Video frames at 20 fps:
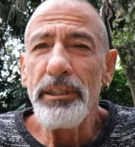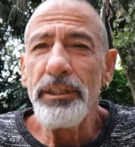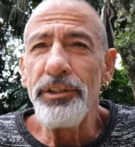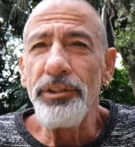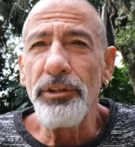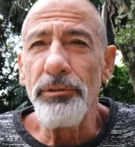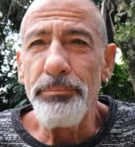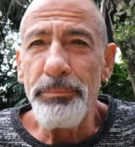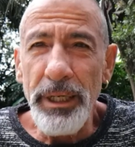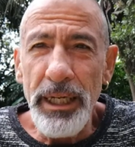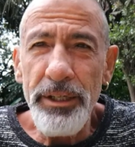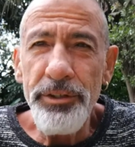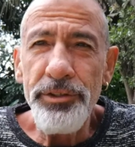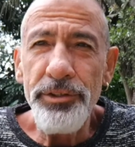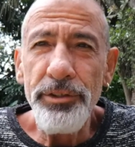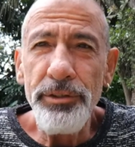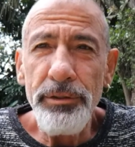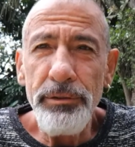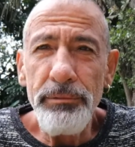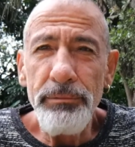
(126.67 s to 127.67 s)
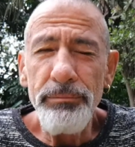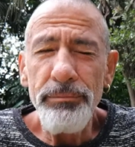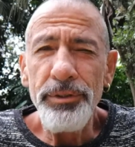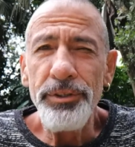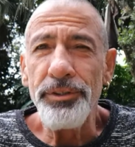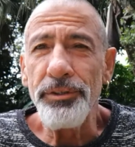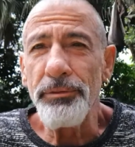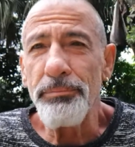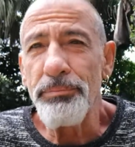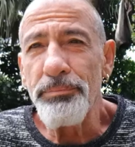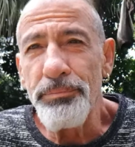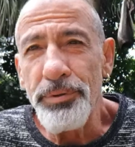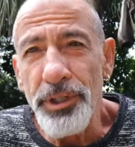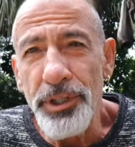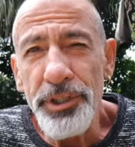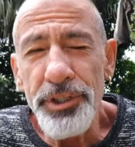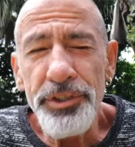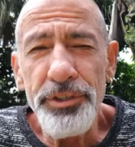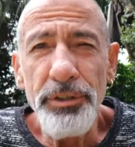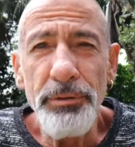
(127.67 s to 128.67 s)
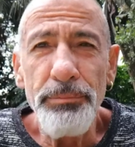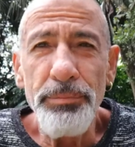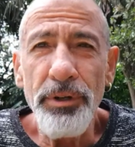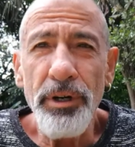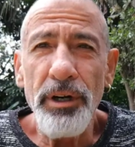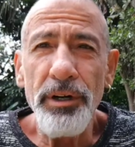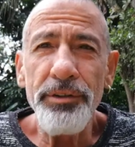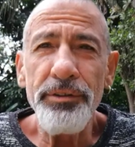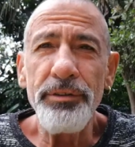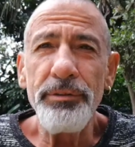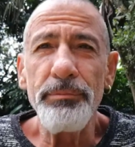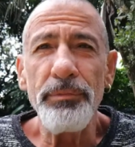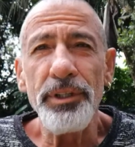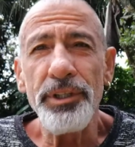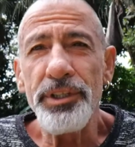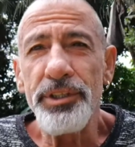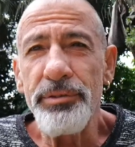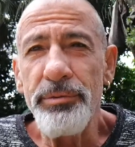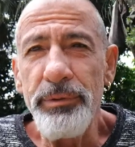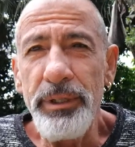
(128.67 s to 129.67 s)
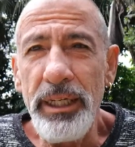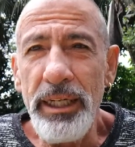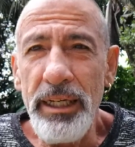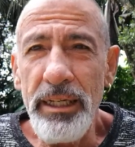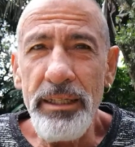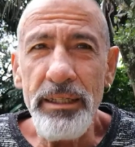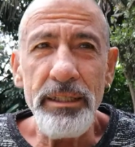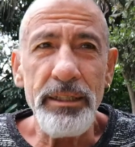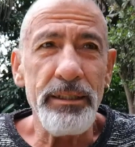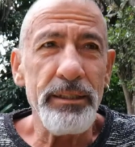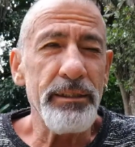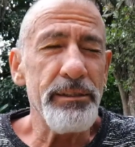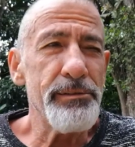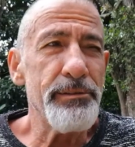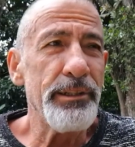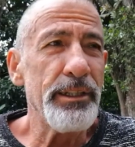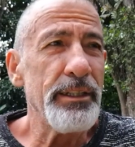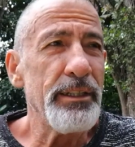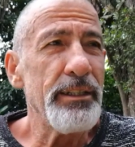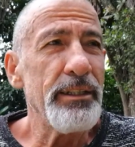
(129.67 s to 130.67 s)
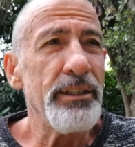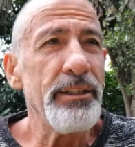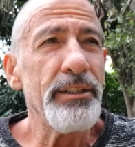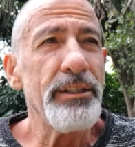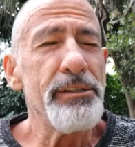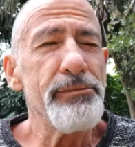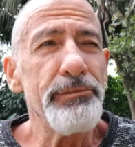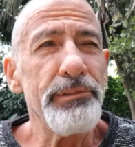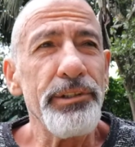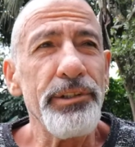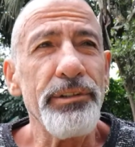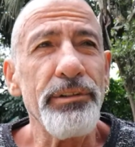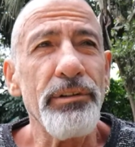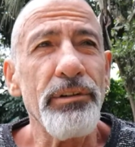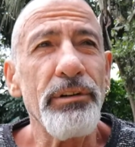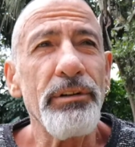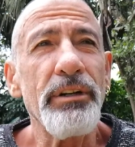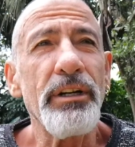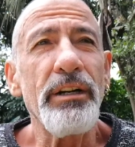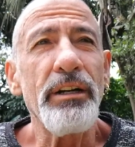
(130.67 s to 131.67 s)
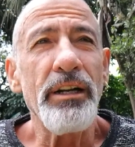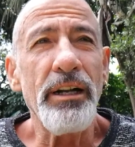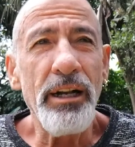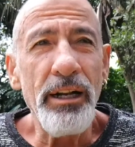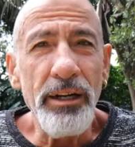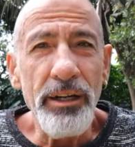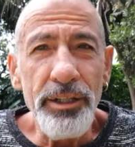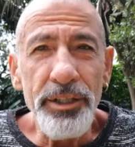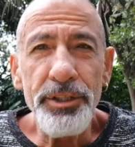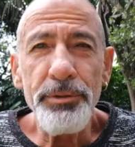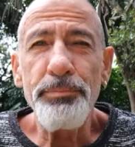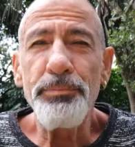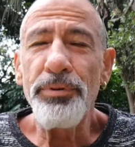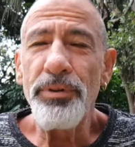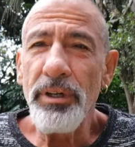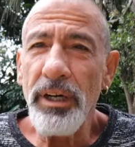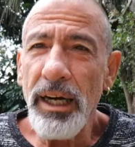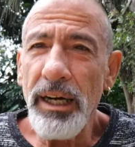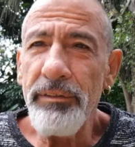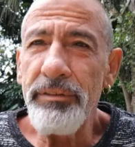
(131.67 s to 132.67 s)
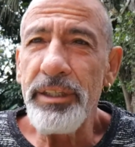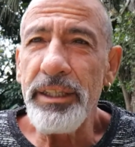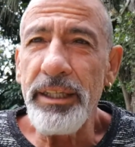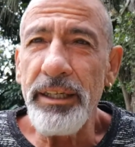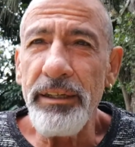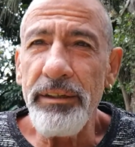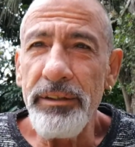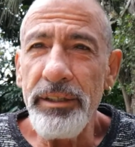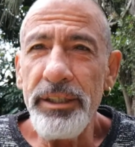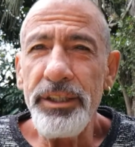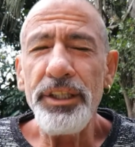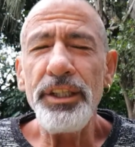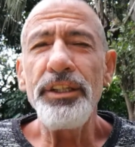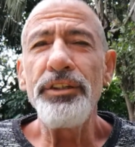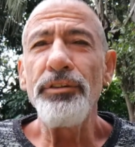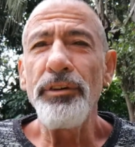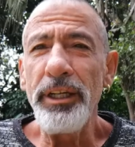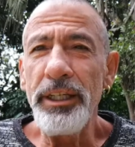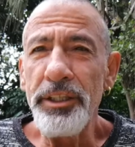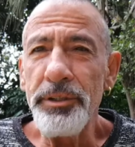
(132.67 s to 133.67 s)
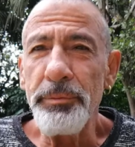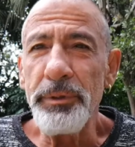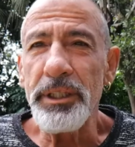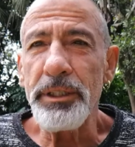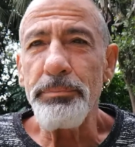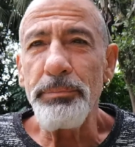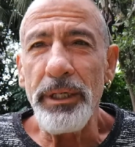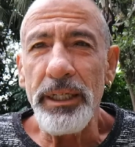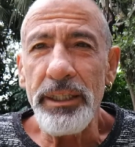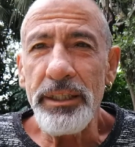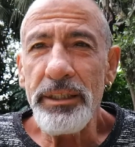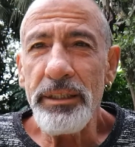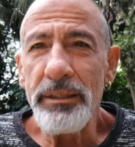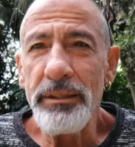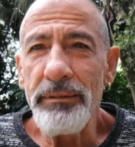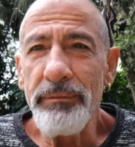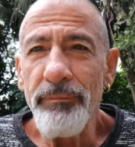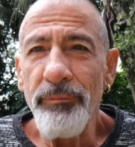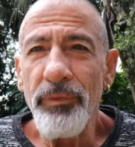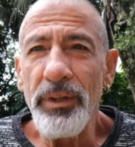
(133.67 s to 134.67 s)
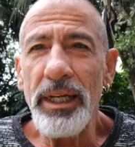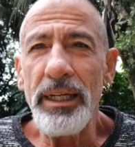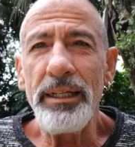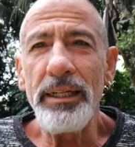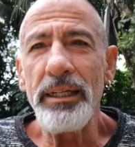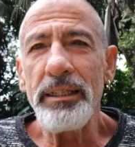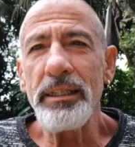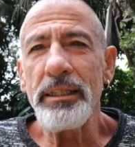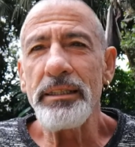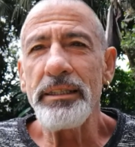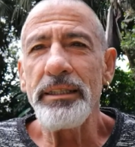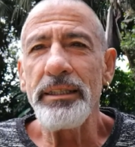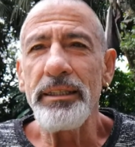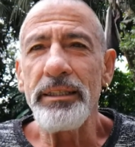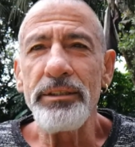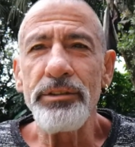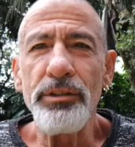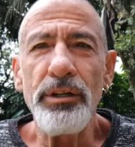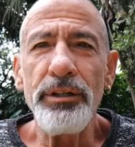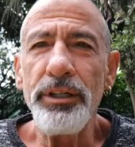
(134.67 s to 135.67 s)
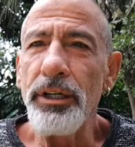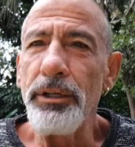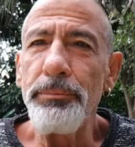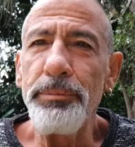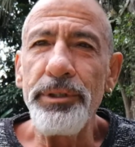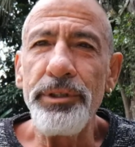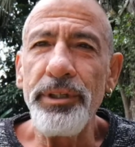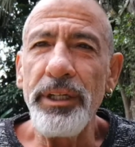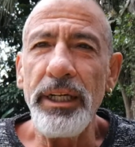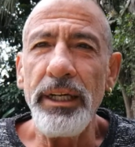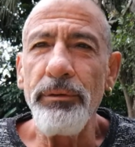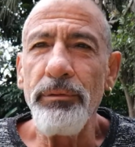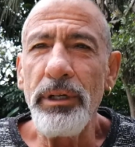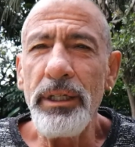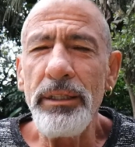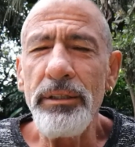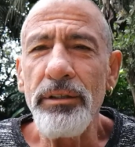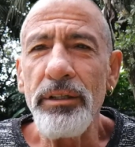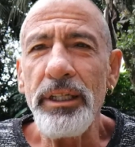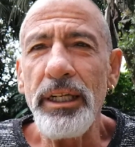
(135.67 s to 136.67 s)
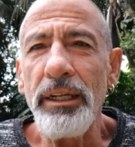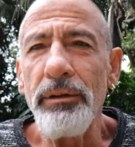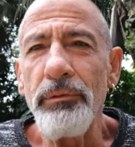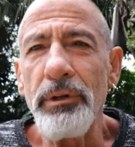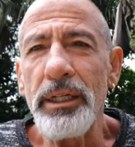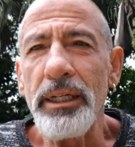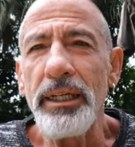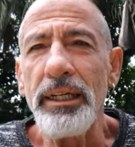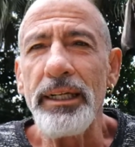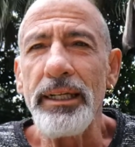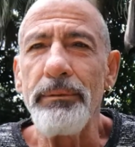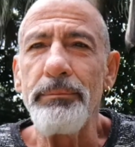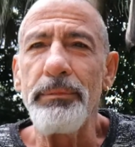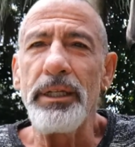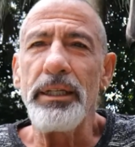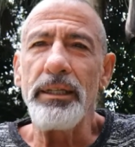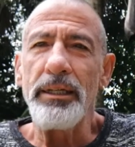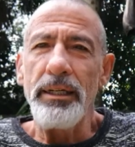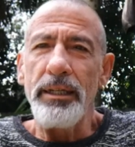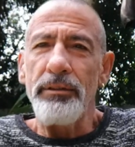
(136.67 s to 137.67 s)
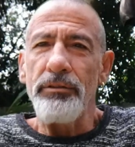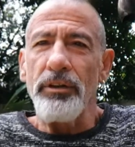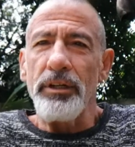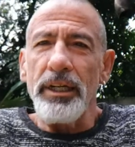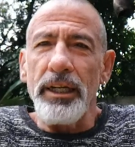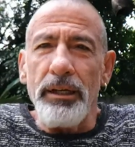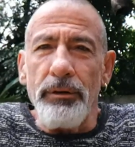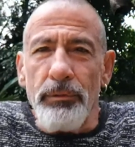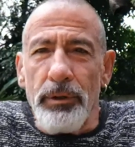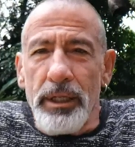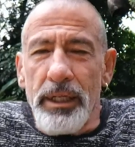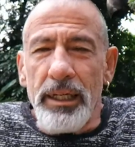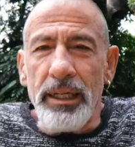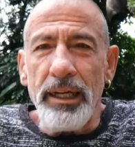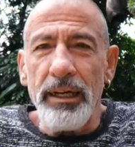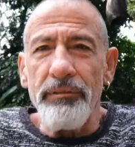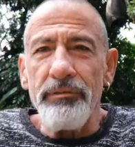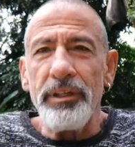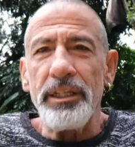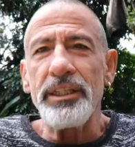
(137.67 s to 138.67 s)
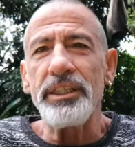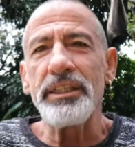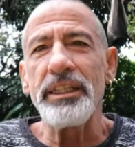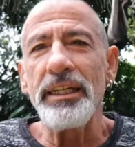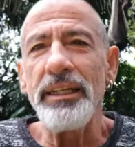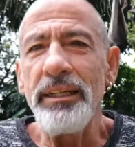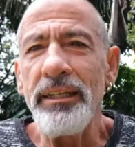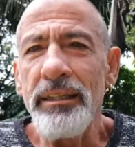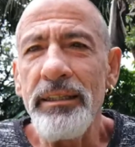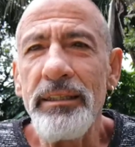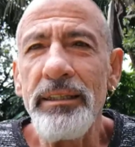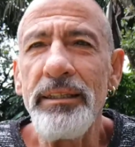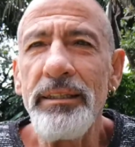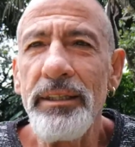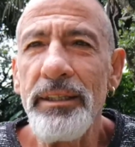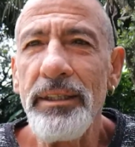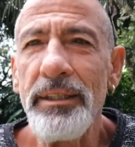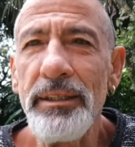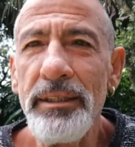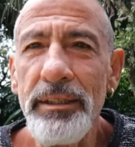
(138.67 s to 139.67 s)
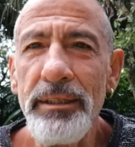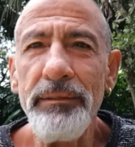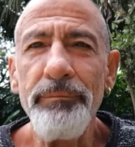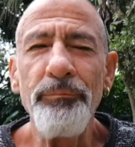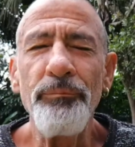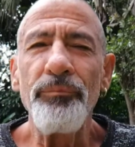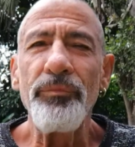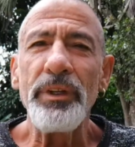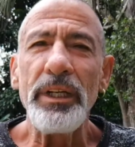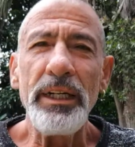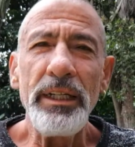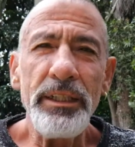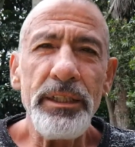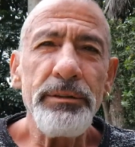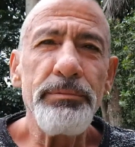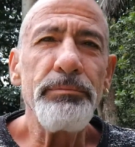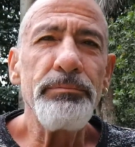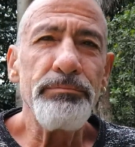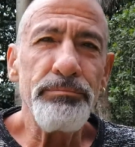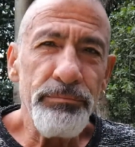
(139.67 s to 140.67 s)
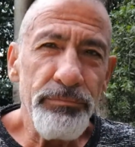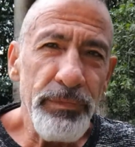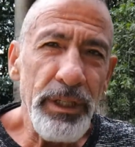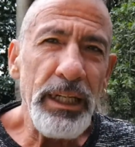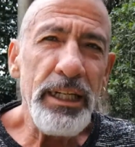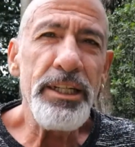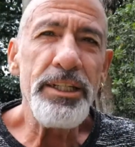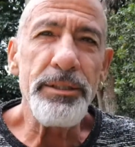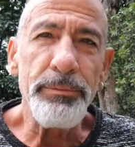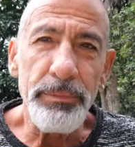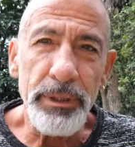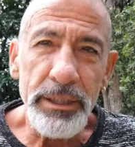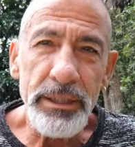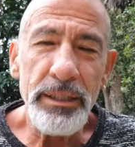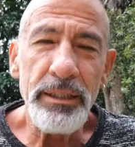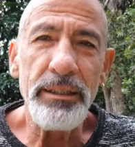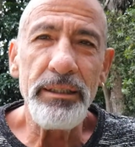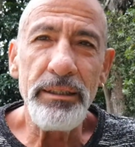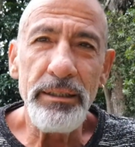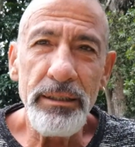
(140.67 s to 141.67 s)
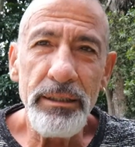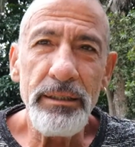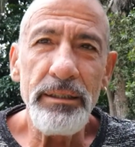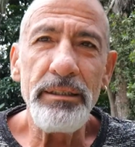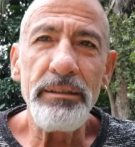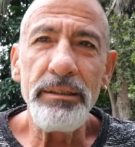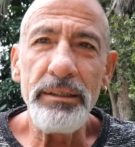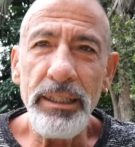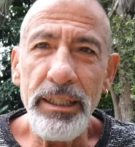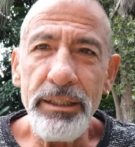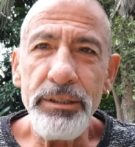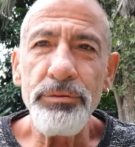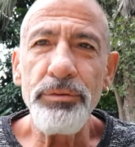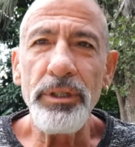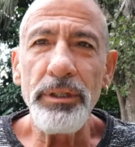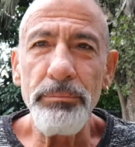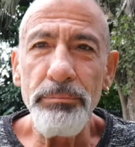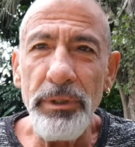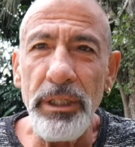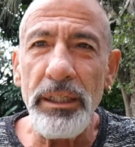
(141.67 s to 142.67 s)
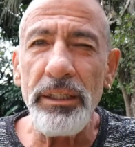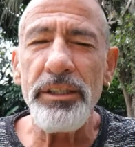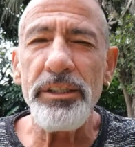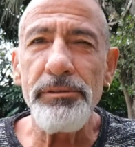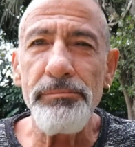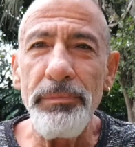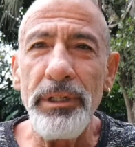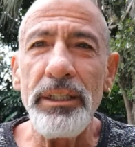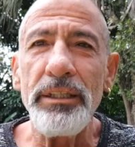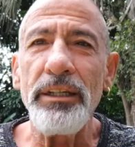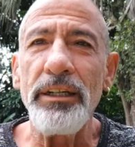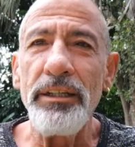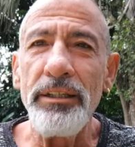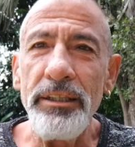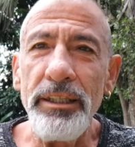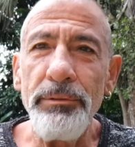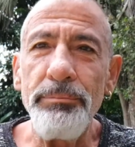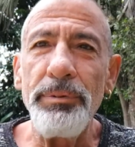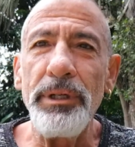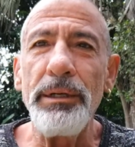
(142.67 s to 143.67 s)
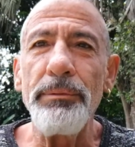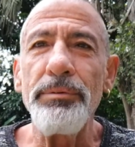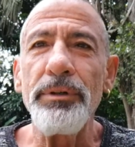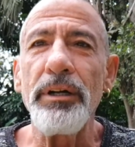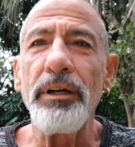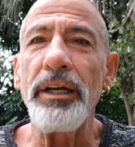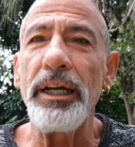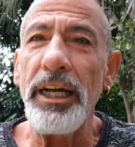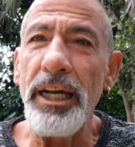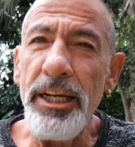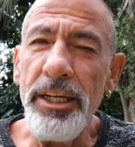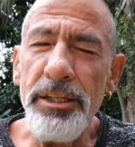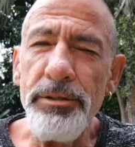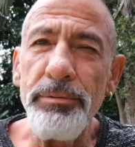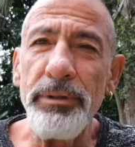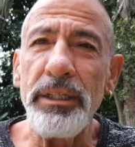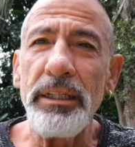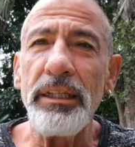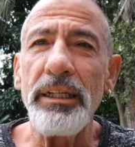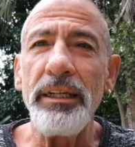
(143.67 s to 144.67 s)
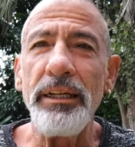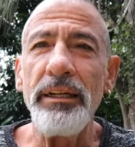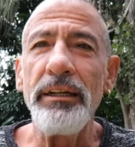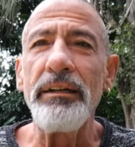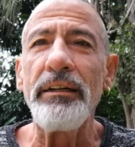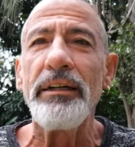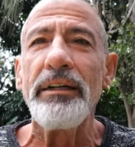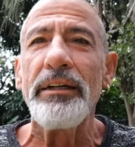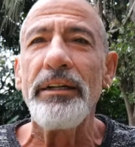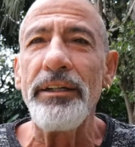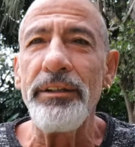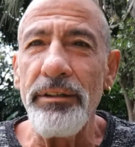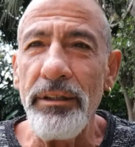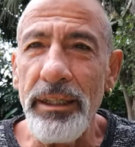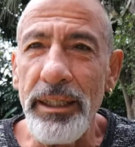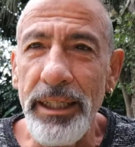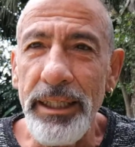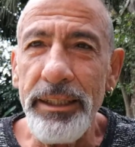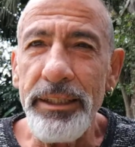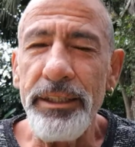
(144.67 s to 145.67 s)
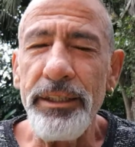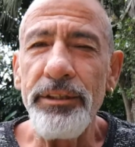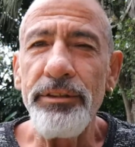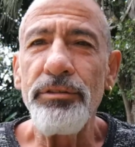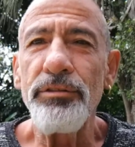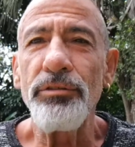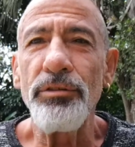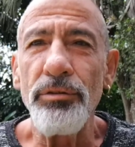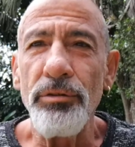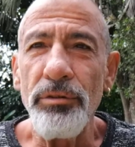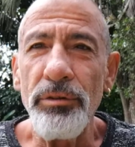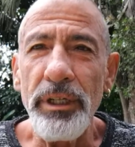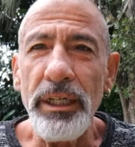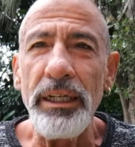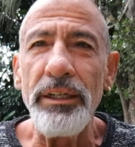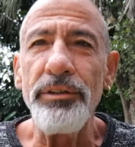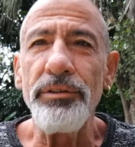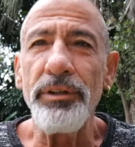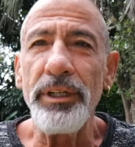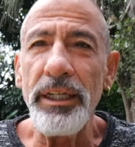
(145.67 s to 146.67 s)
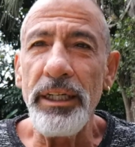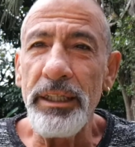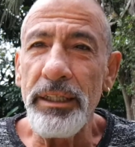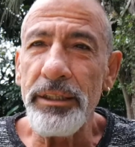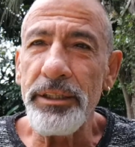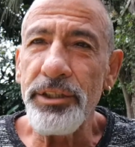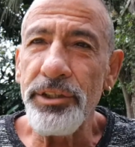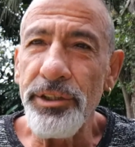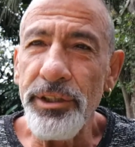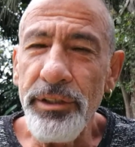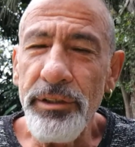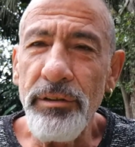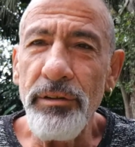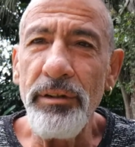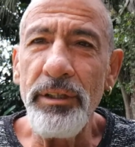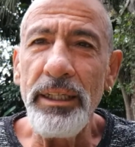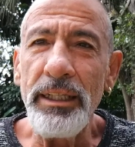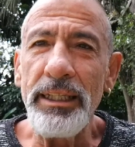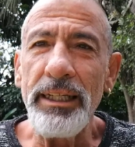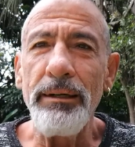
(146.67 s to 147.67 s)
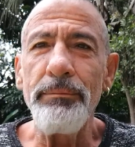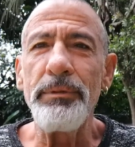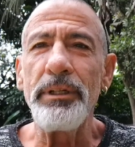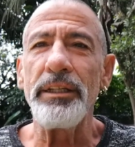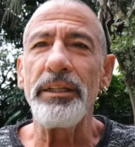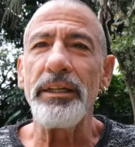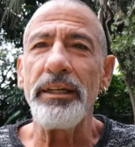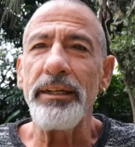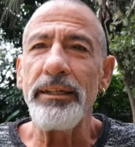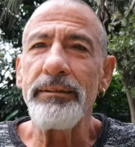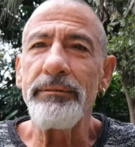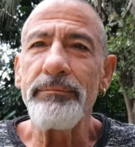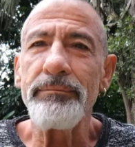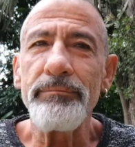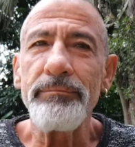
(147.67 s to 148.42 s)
Your bedroom, your personal bathroom en suite, and your close private areas is your intimate space. And as I say, it's not open to anyone. Not anyone can come in there. Not anyone can have their say. It's intimate. That's what it means. It means only people that are intimately related or in your inner circle can come in there.